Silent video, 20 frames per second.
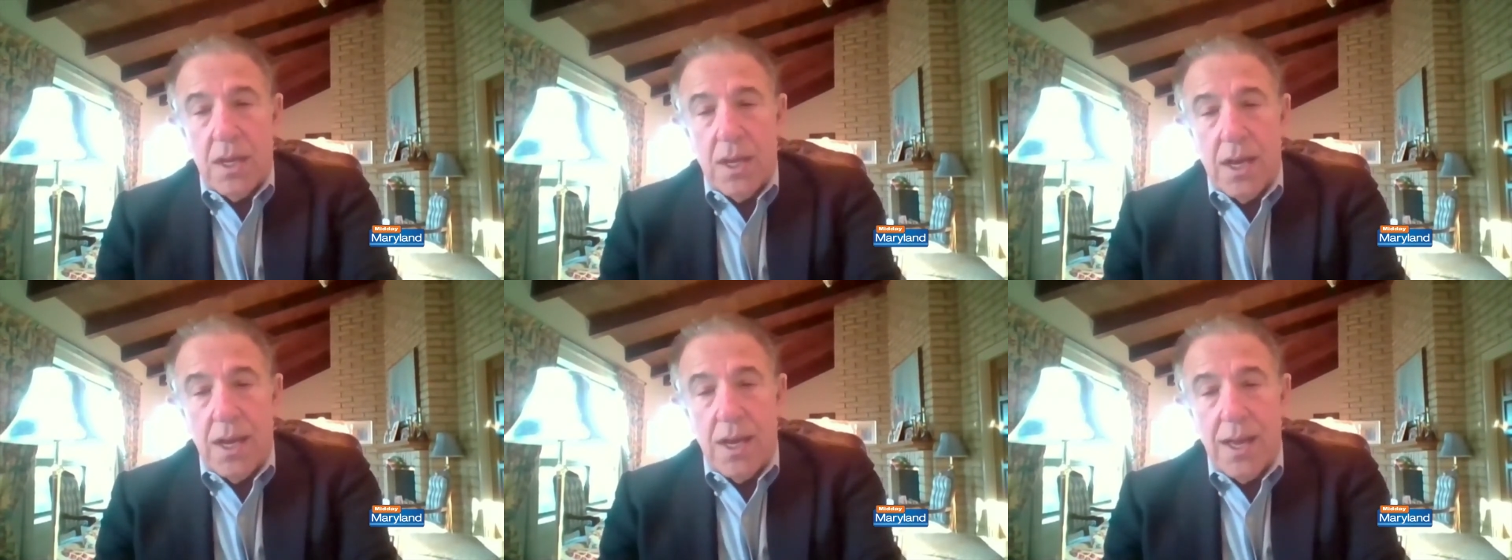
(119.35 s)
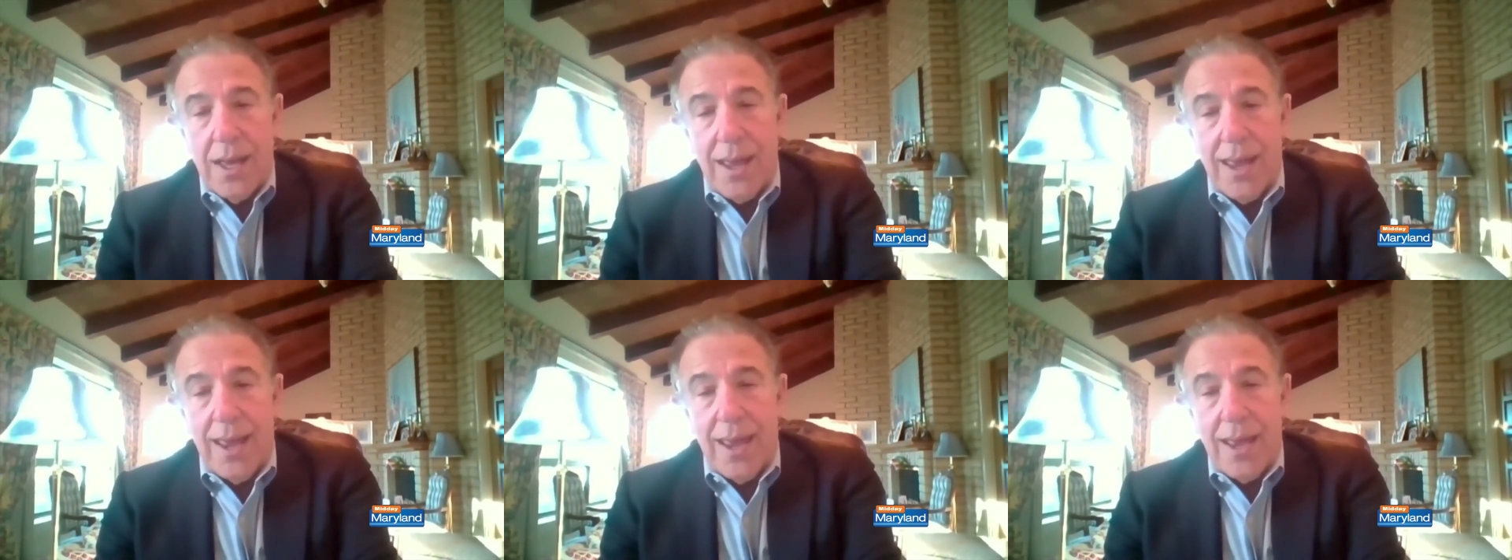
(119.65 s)

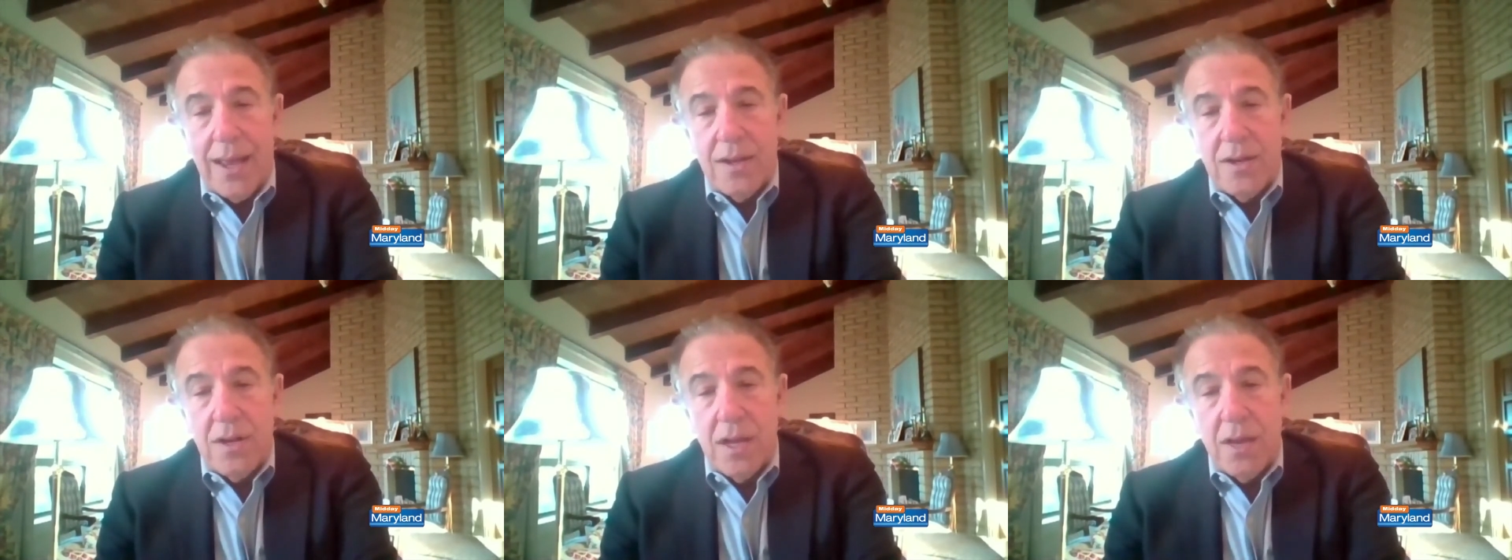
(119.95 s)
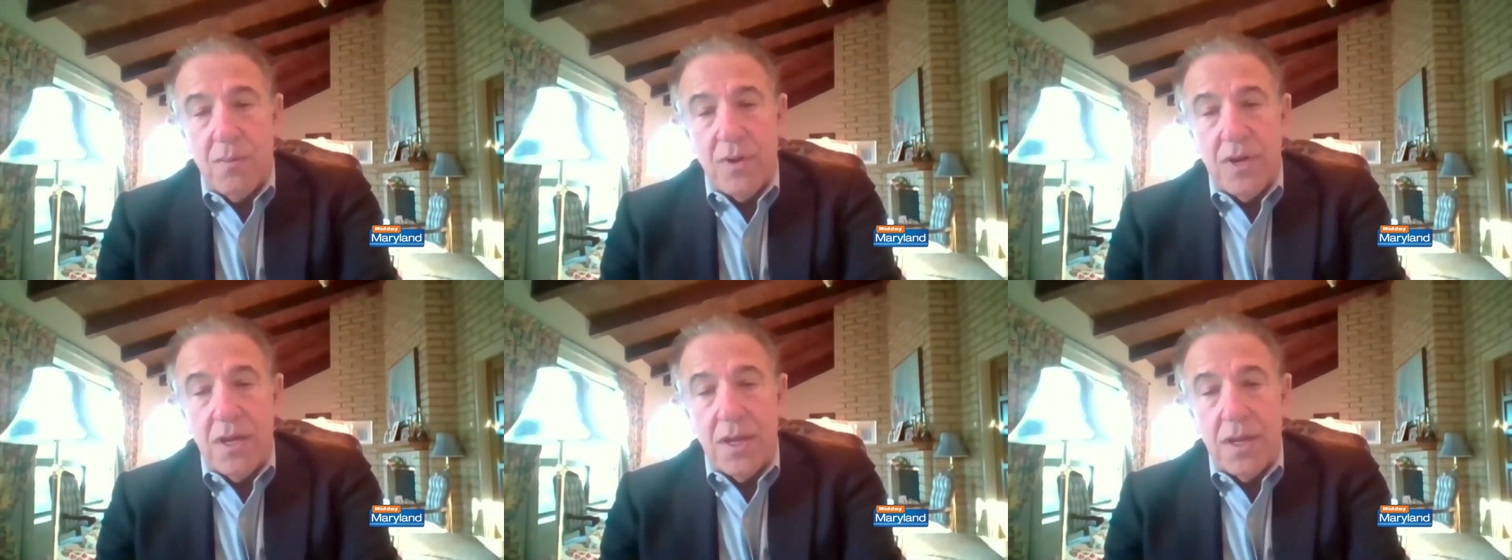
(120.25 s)
uh,
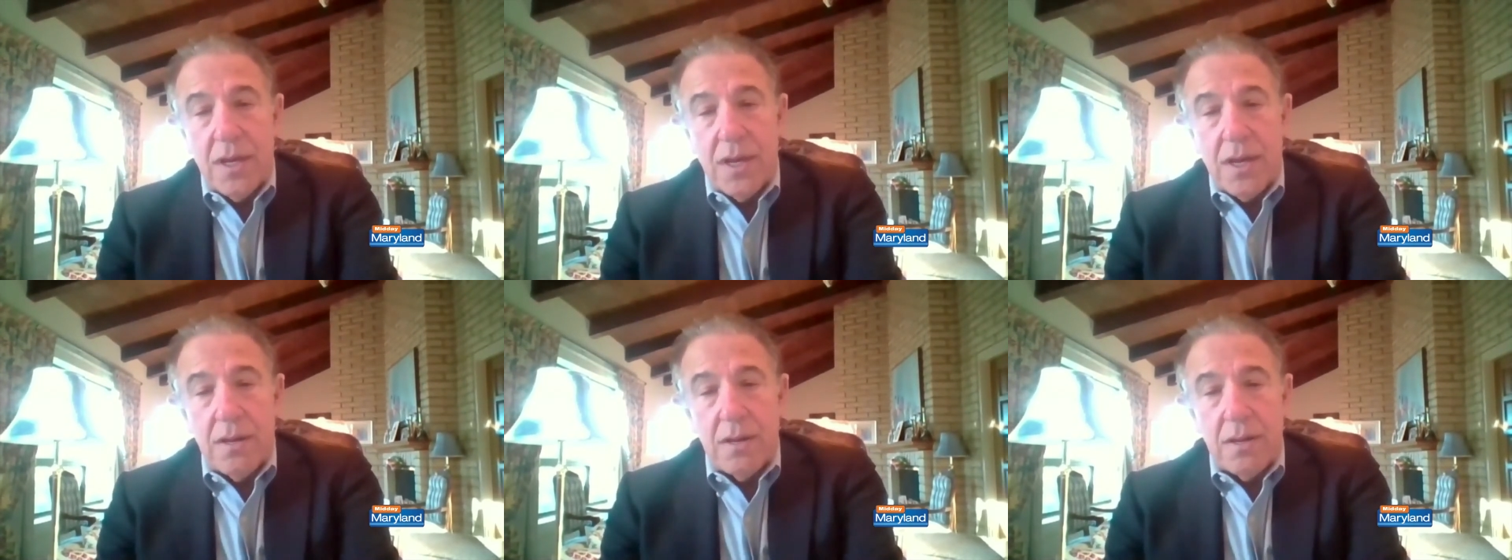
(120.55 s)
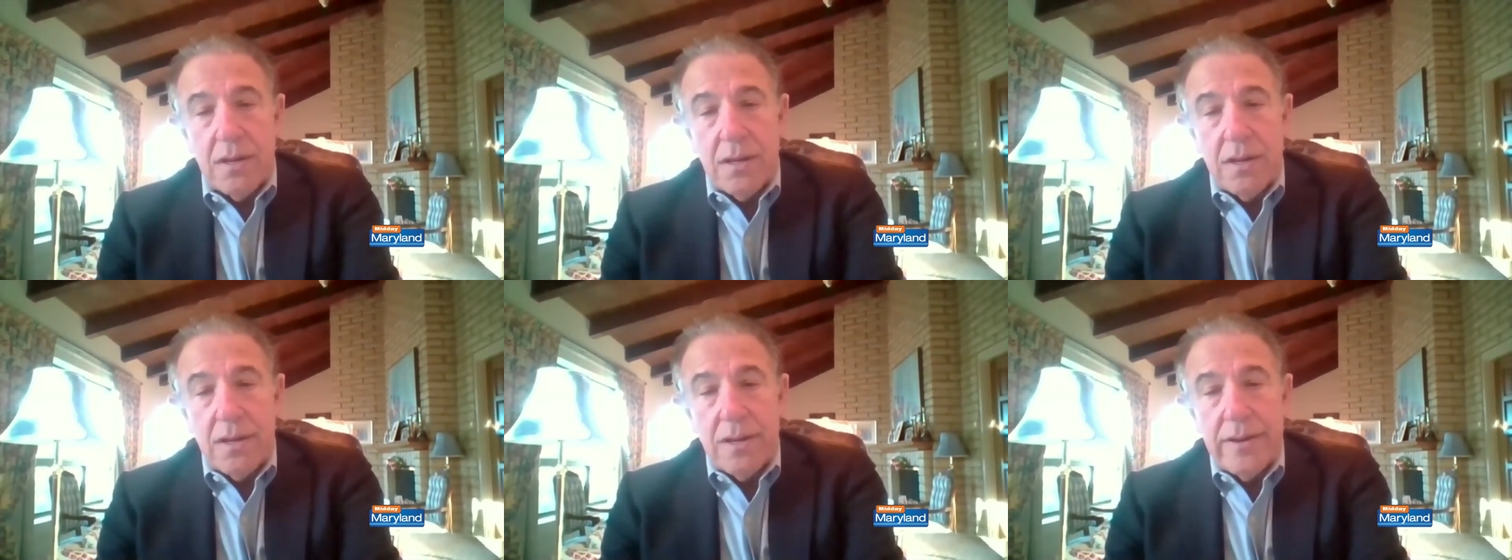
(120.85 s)
and and we uh,
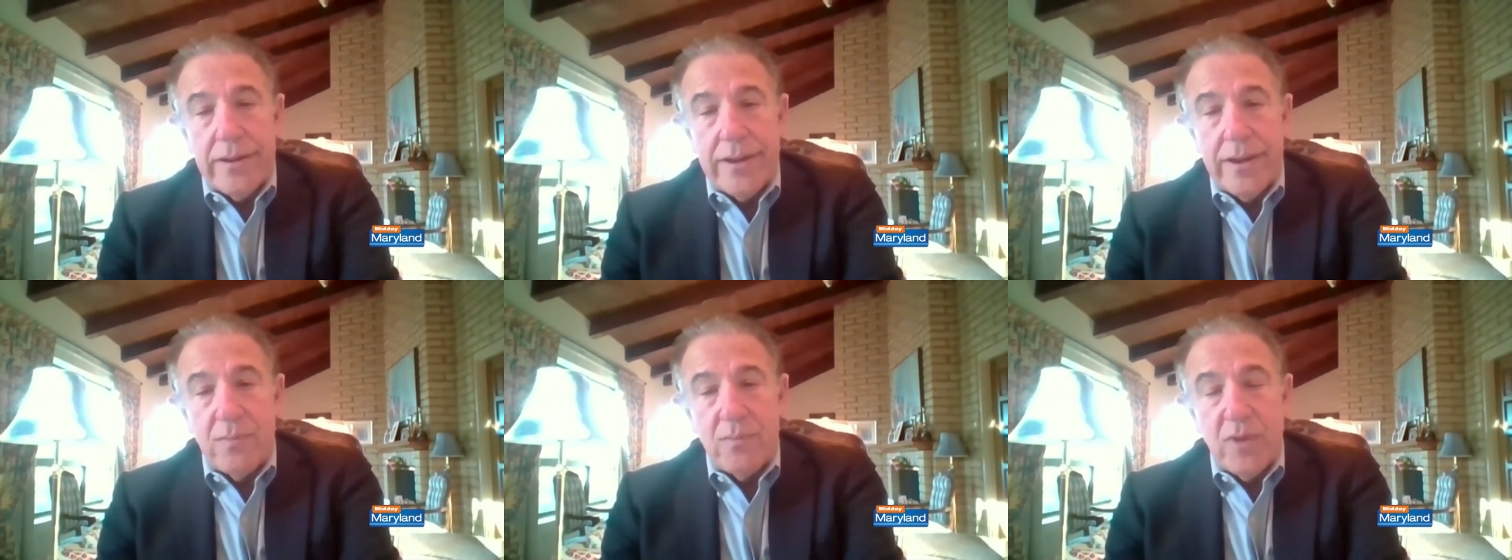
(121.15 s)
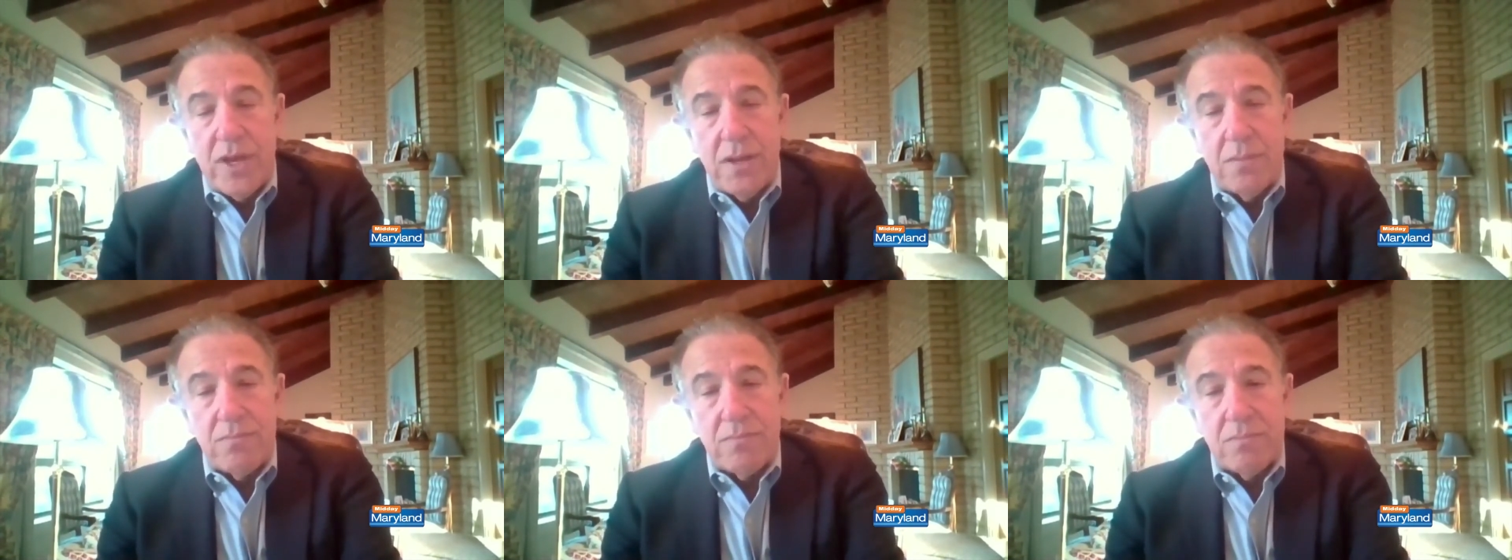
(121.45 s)
uh
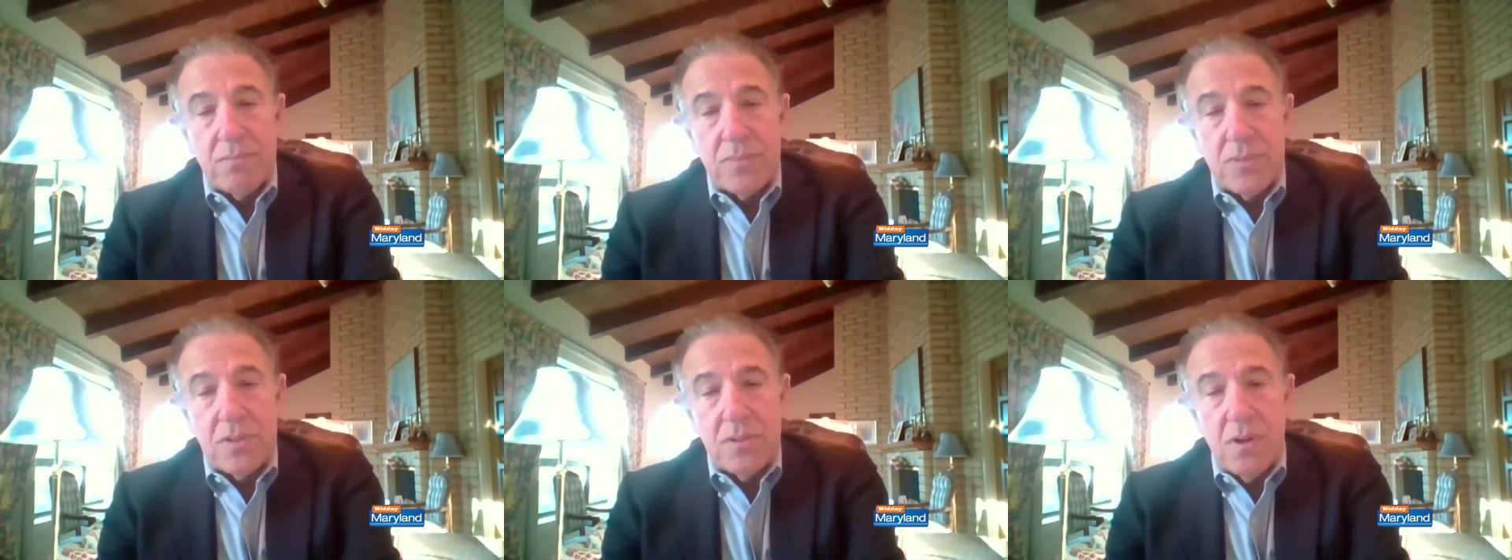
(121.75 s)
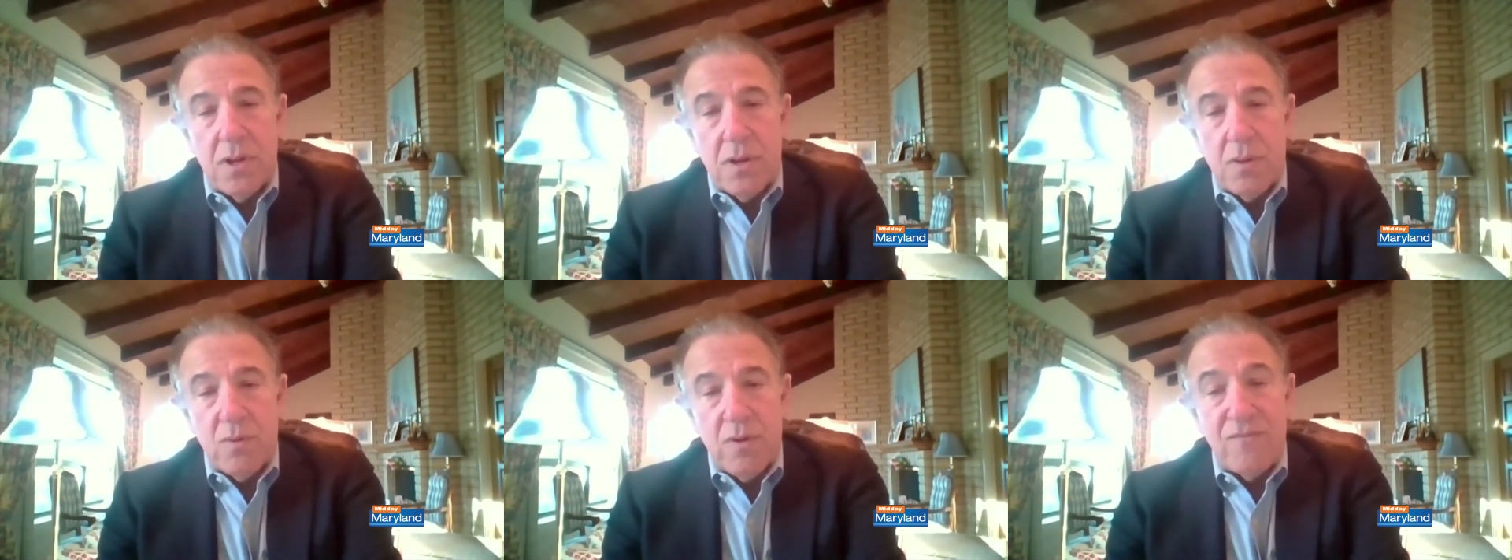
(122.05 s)
and we
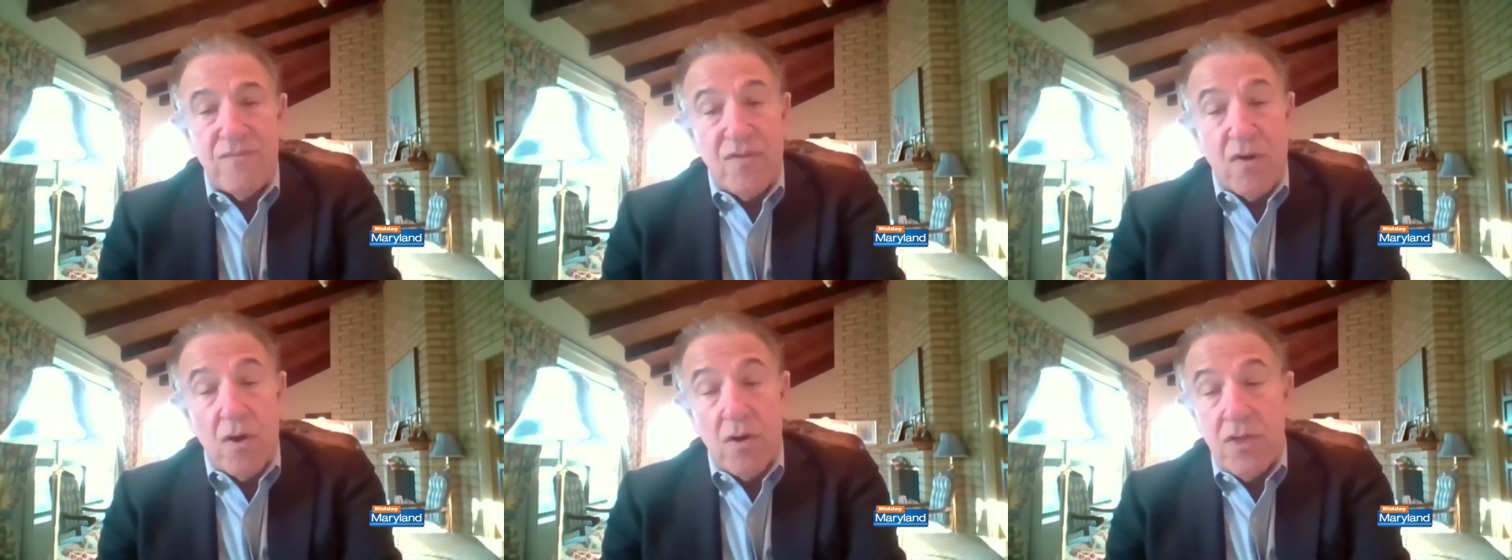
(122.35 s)
uh, refer